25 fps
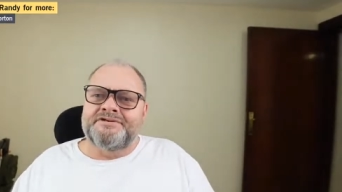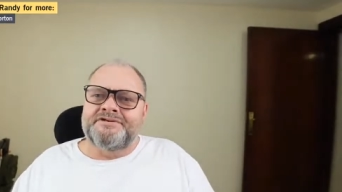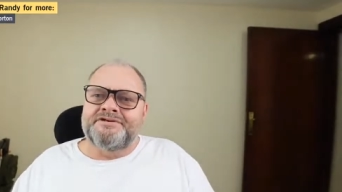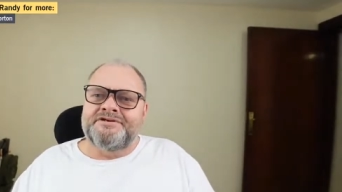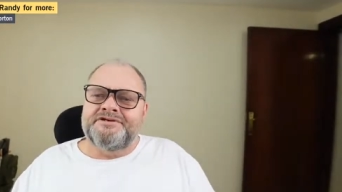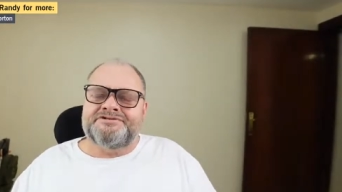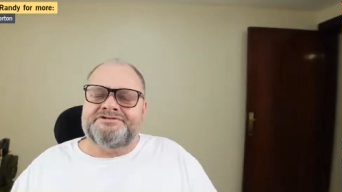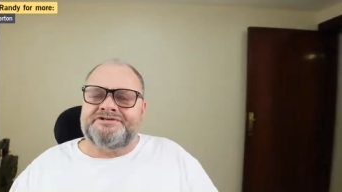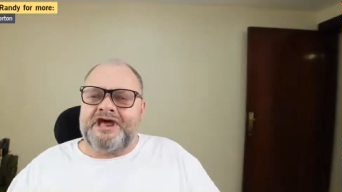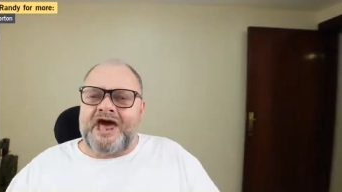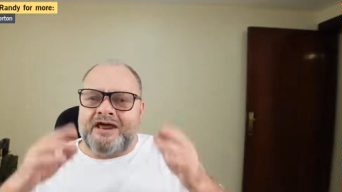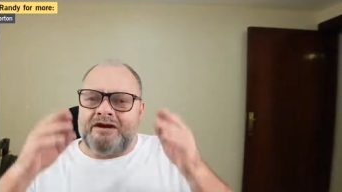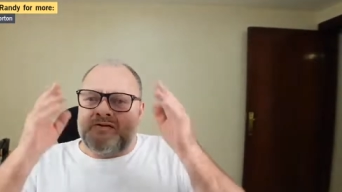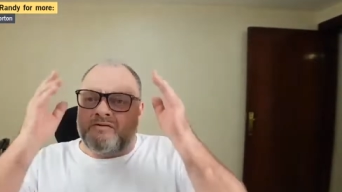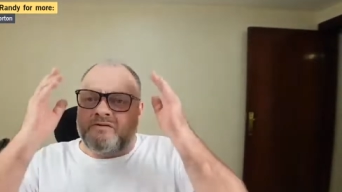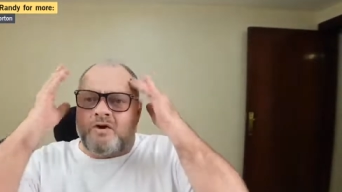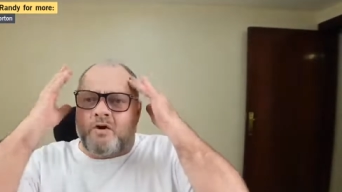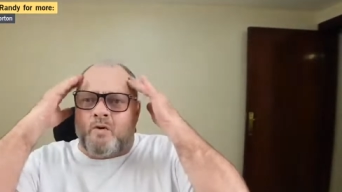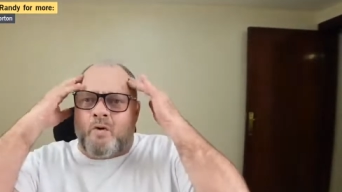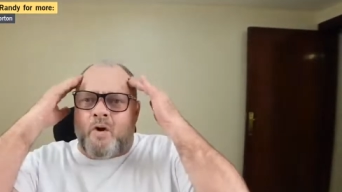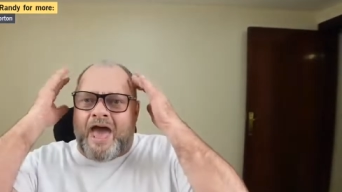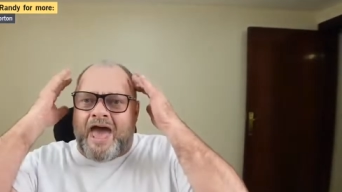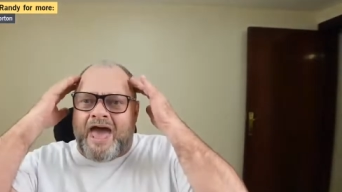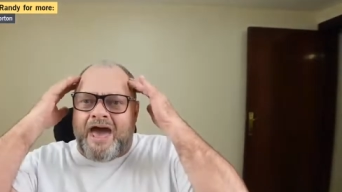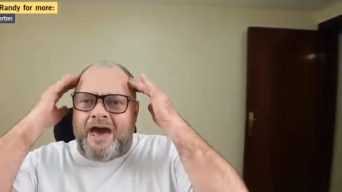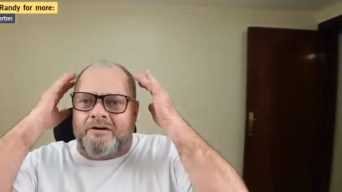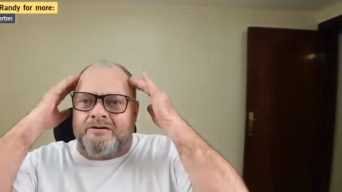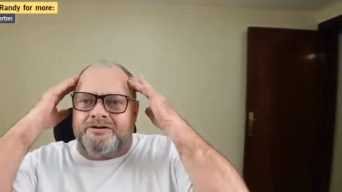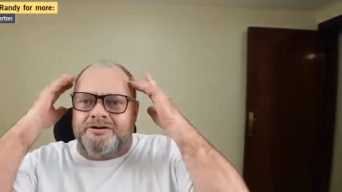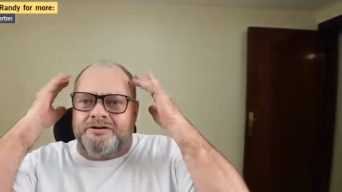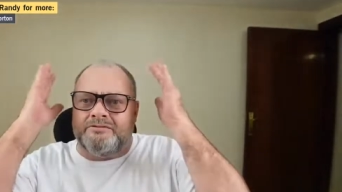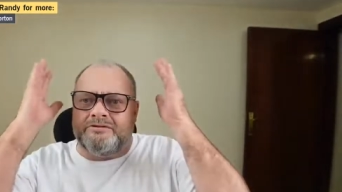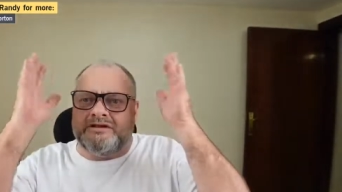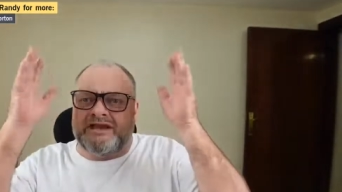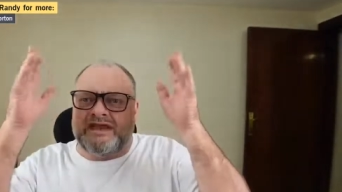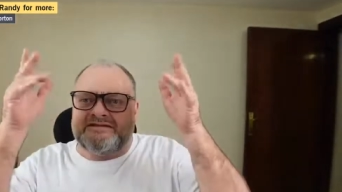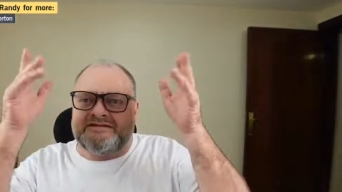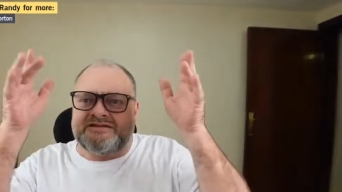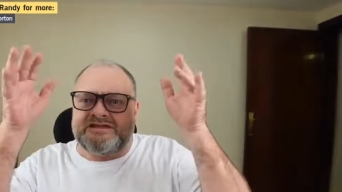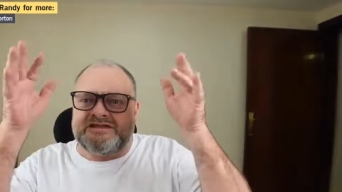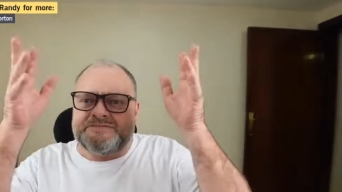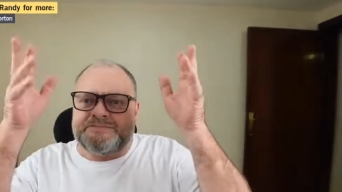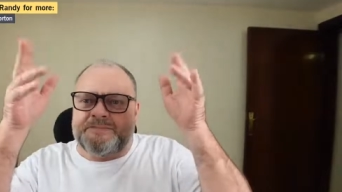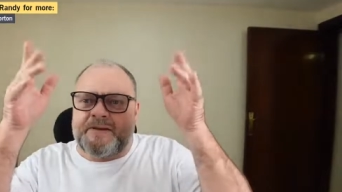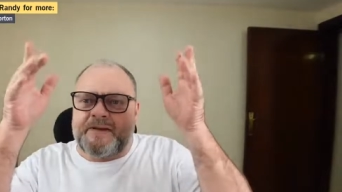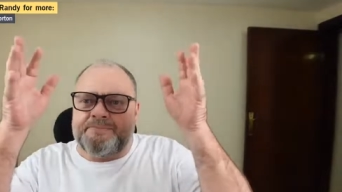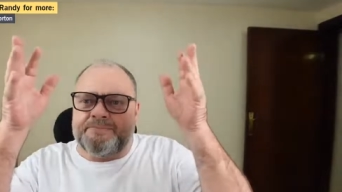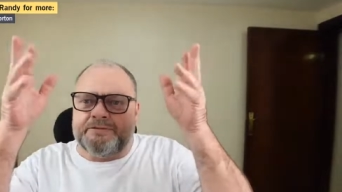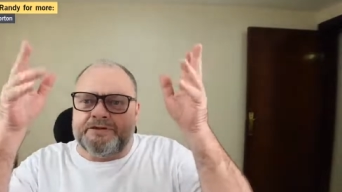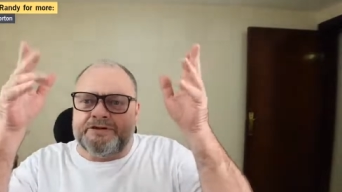I don't know how you let these
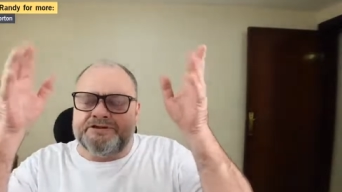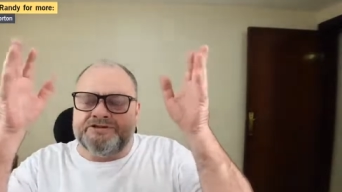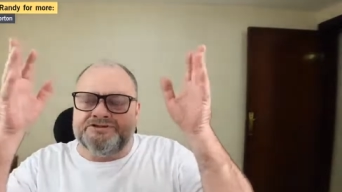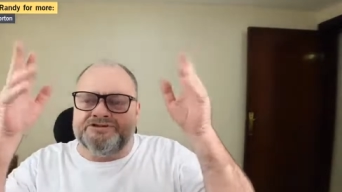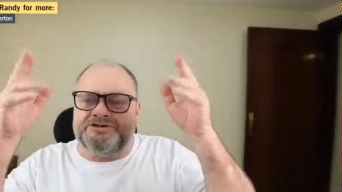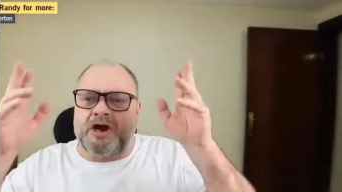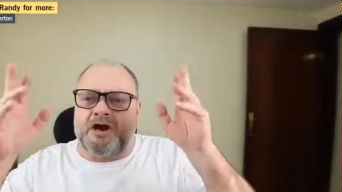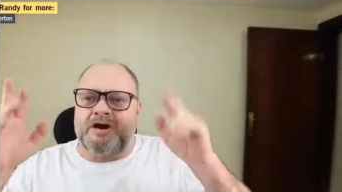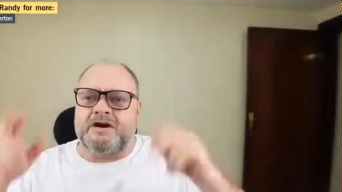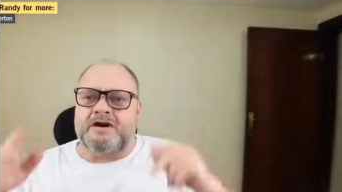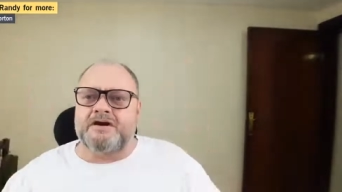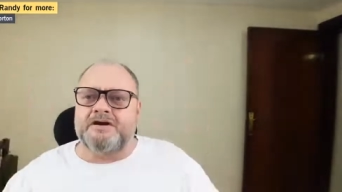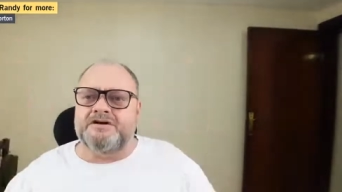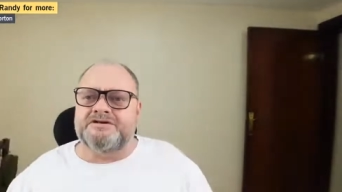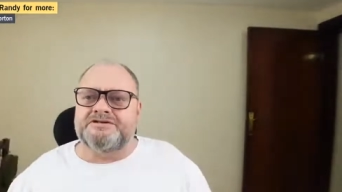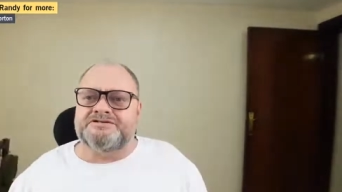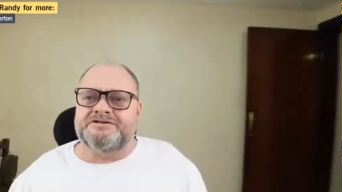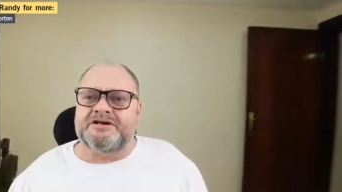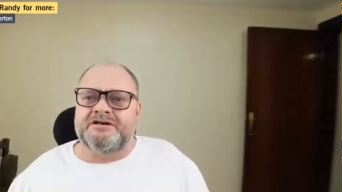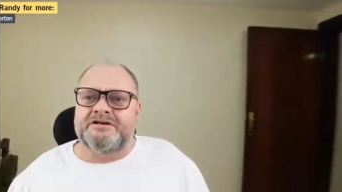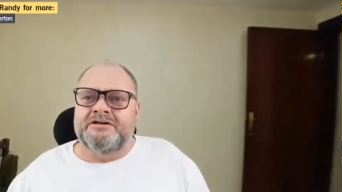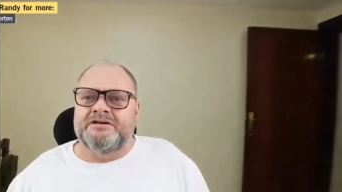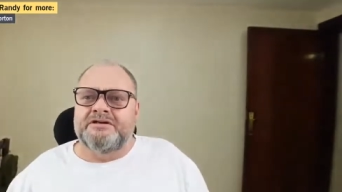people in charge.